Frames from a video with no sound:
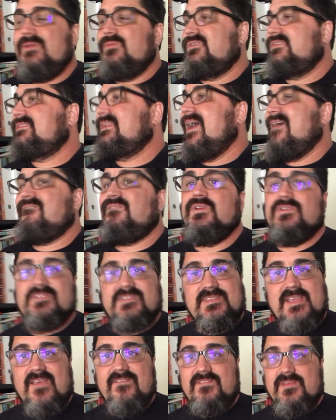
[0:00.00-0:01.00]
It would not feel
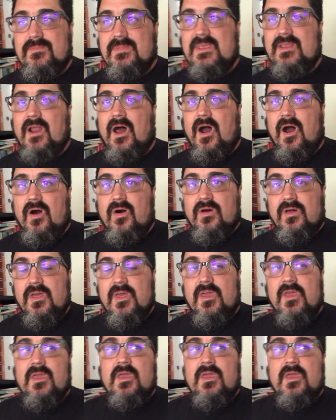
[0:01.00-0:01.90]
safe to me at all.